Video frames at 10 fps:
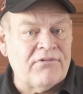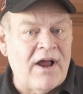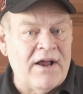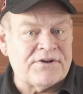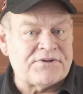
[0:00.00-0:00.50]

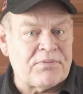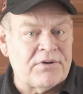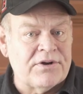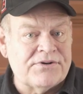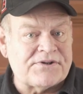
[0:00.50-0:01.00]
rounds
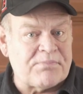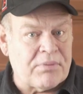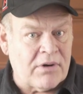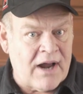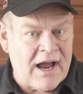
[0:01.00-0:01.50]
produced
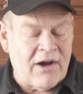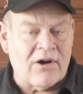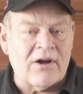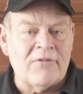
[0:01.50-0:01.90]
per hour.